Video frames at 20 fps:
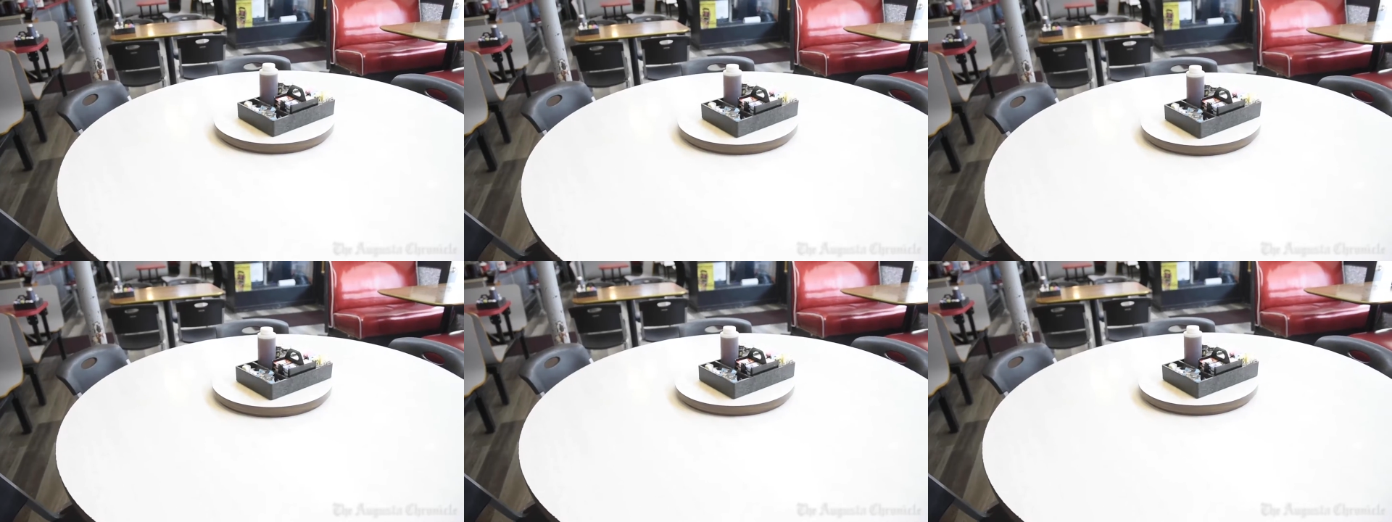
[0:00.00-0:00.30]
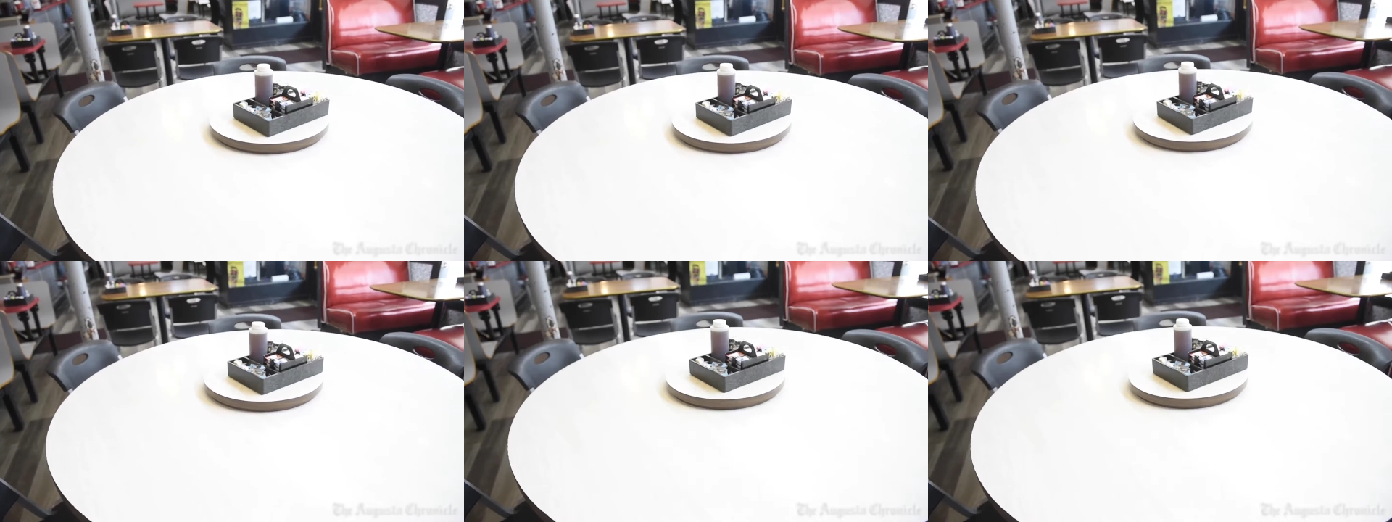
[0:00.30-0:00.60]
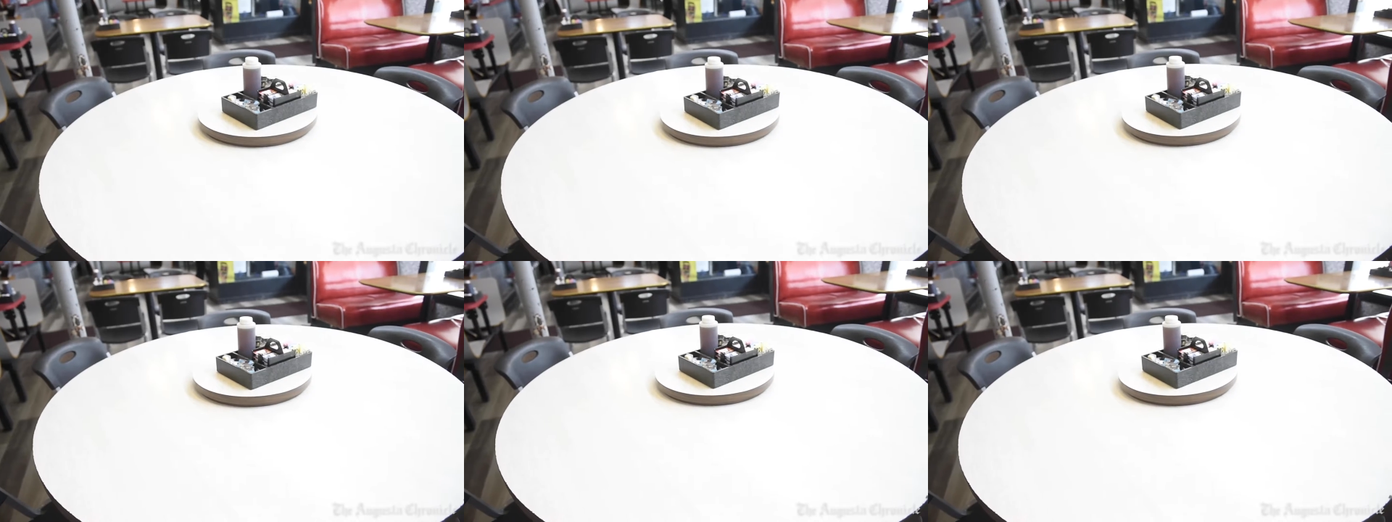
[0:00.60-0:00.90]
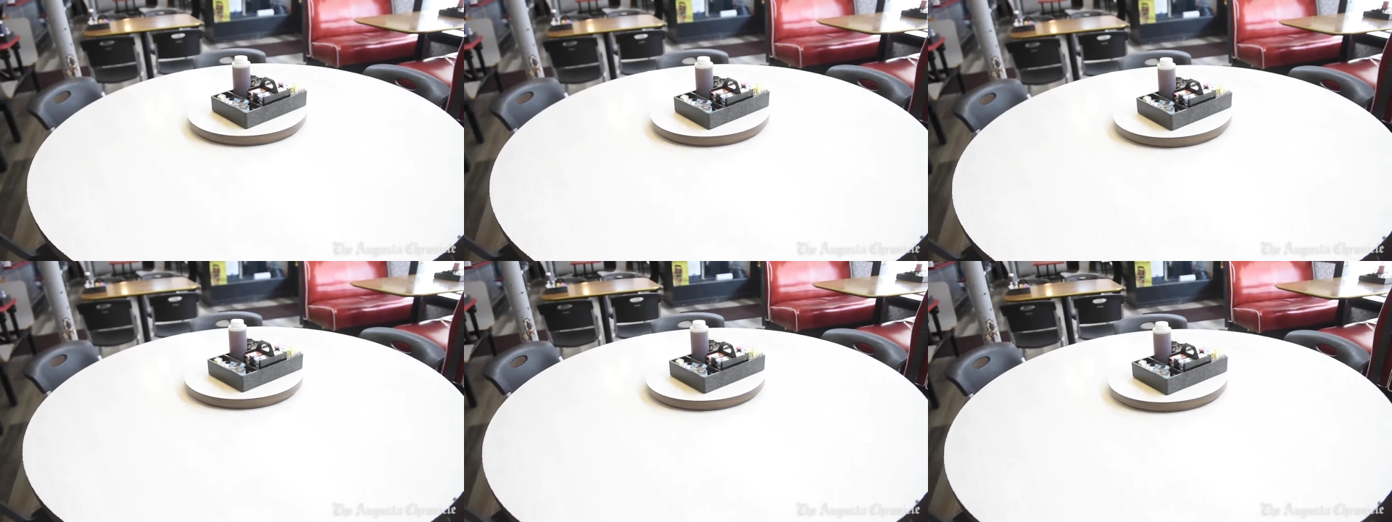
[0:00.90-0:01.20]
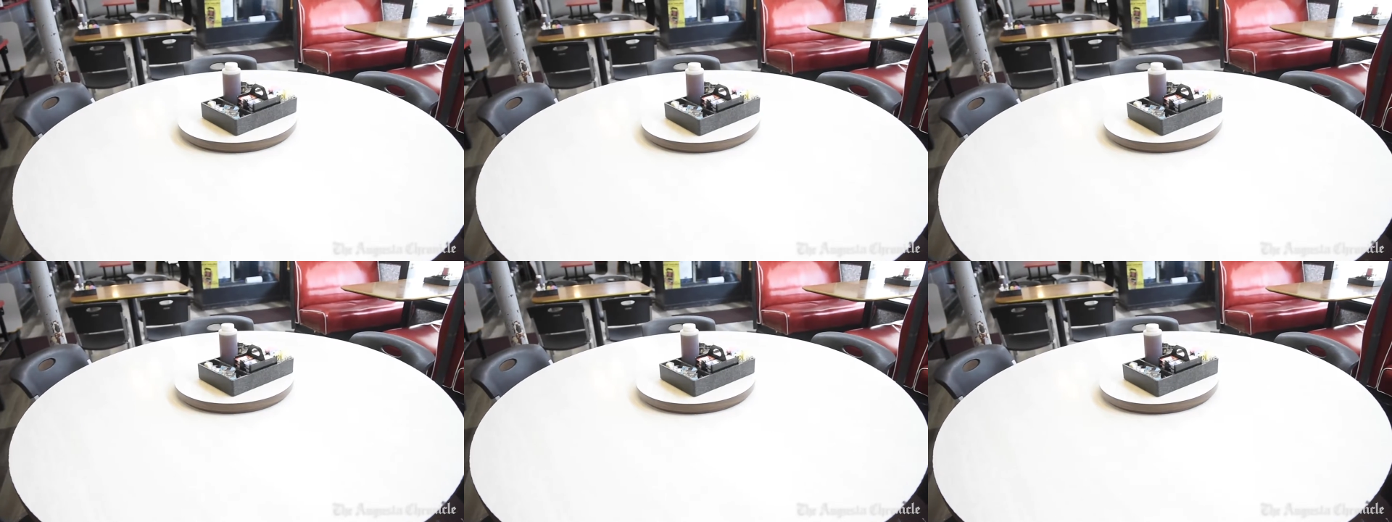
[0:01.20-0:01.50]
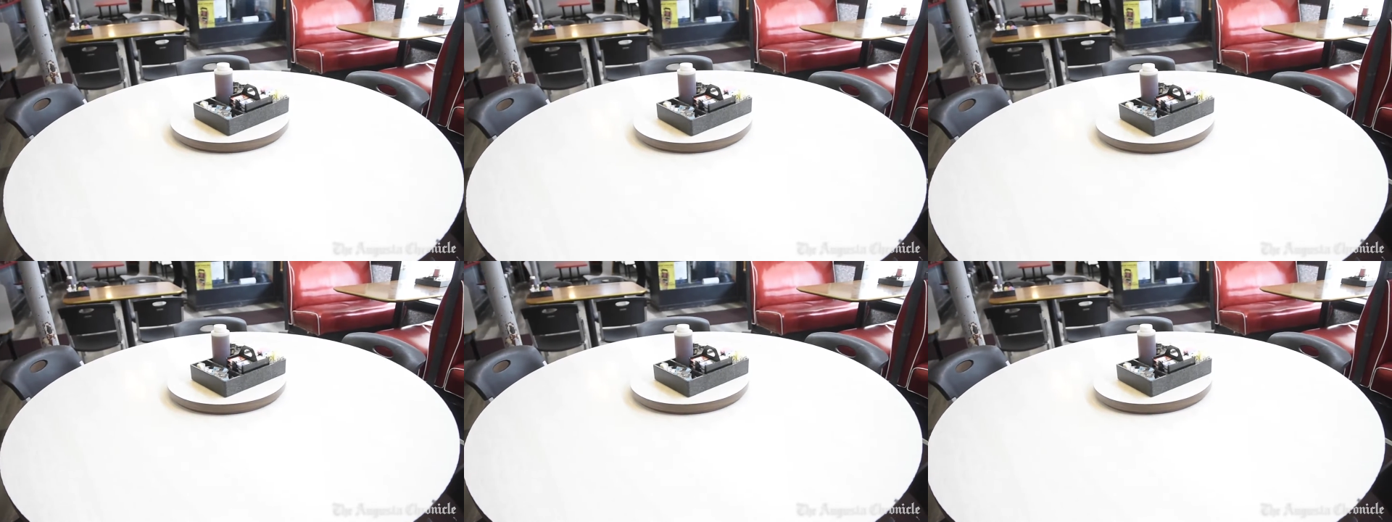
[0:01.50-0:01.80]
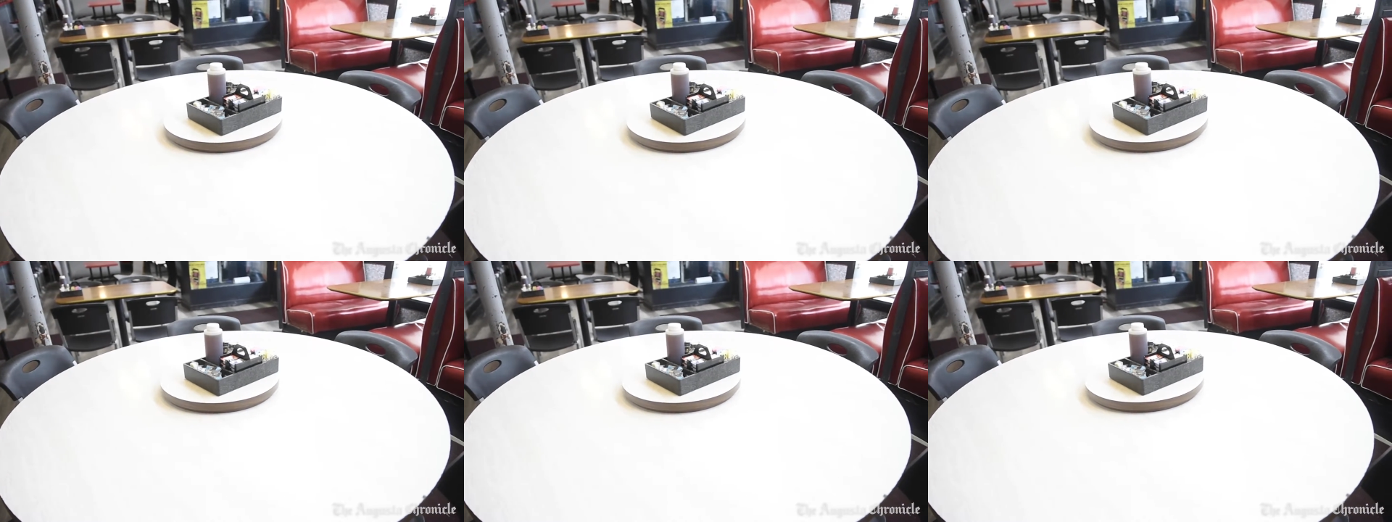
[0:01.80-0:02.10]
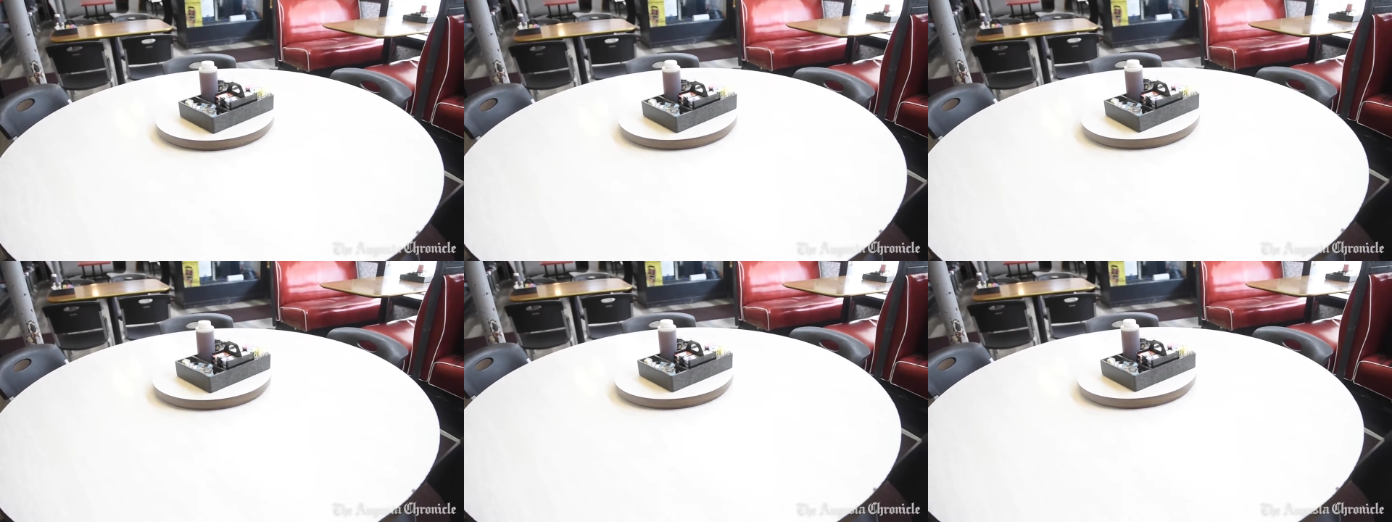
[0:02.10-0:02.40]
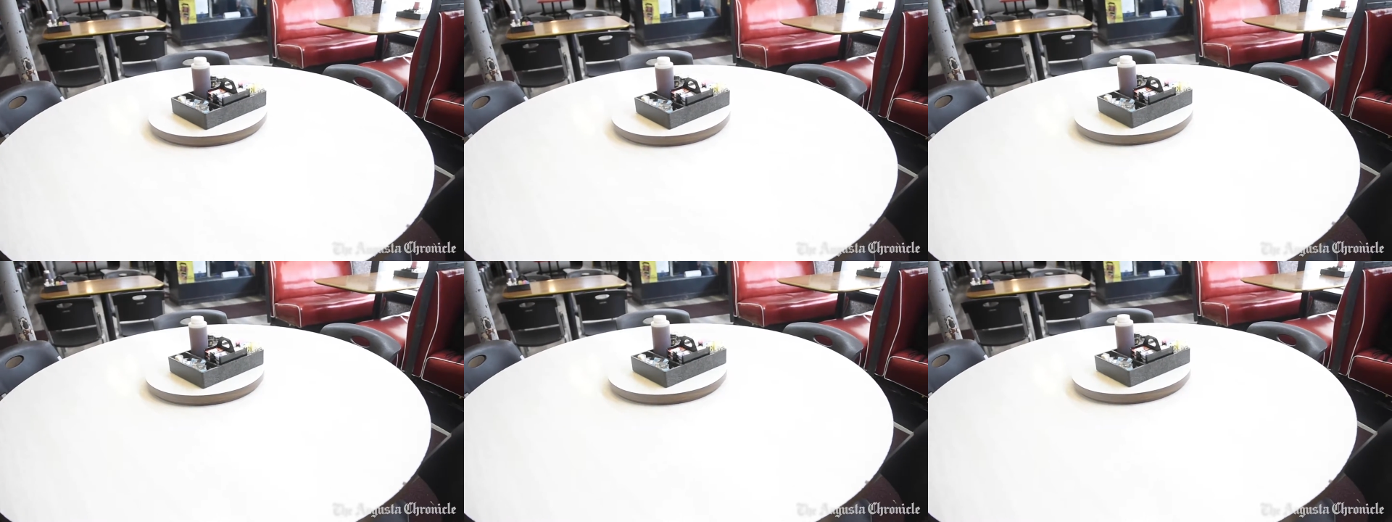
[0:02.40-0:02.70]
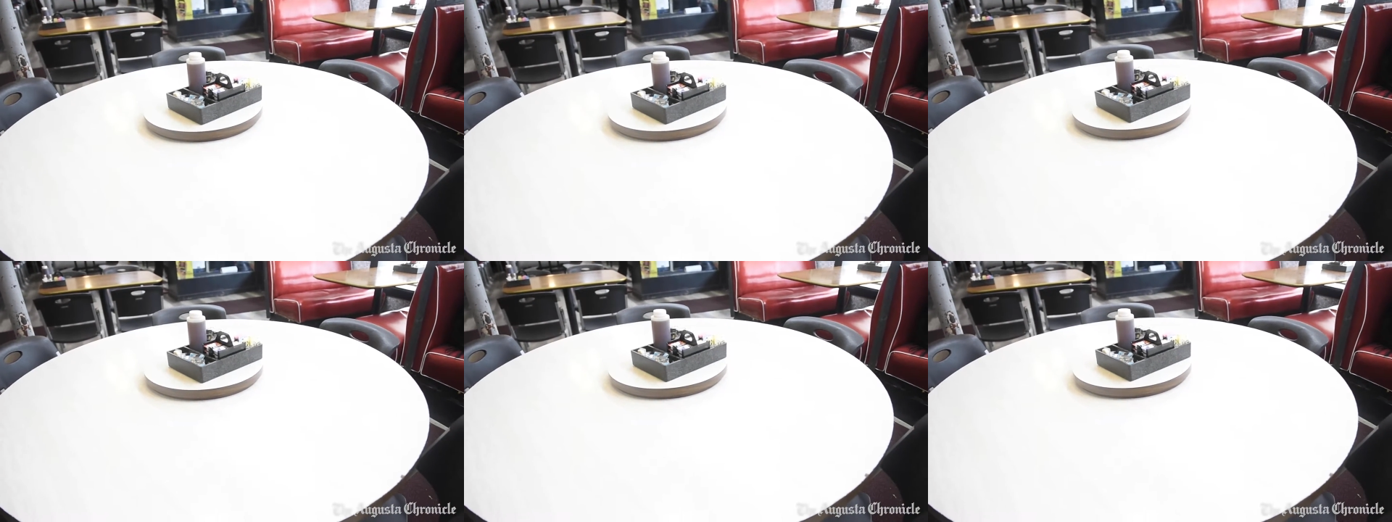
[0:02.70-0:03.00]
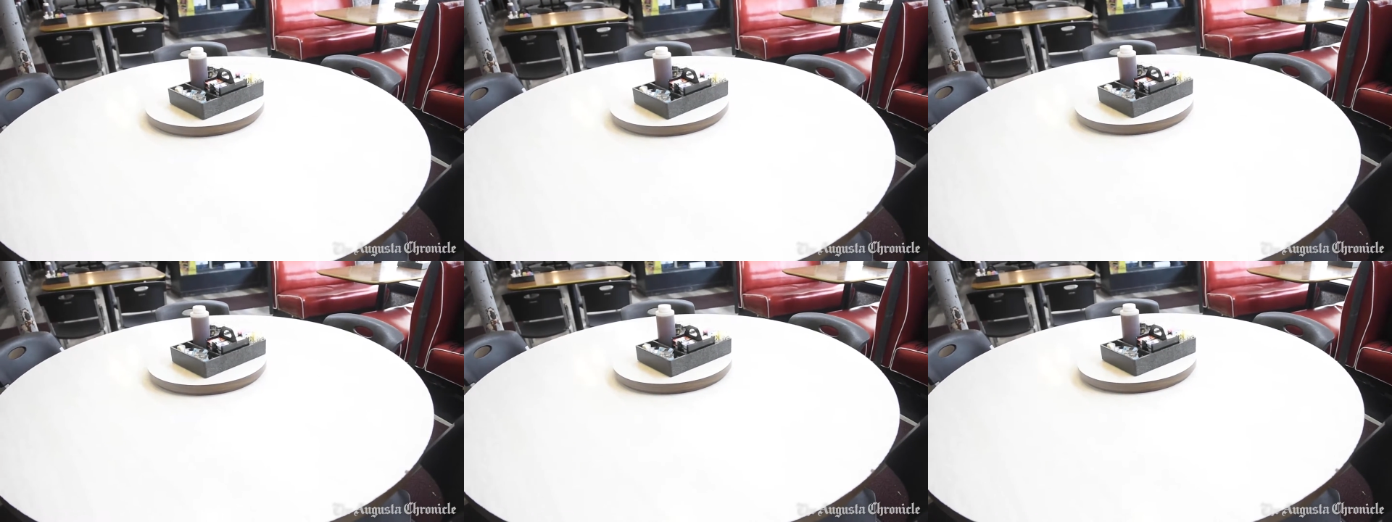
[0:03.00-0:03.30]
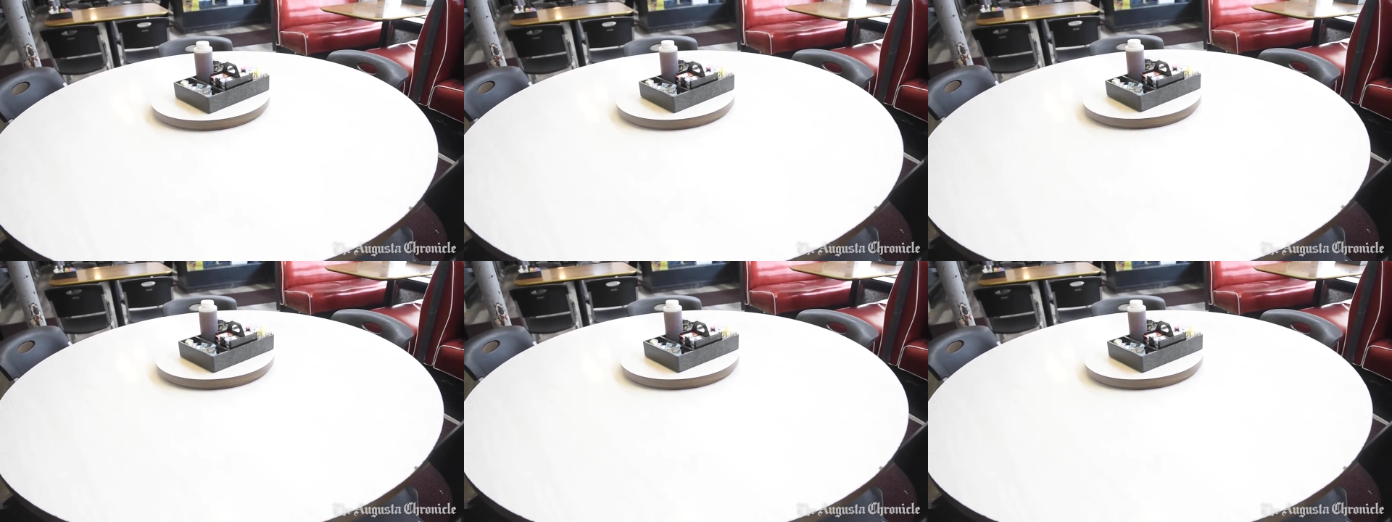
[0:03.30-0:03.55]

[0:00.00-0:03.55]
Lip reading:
(no speaker visible)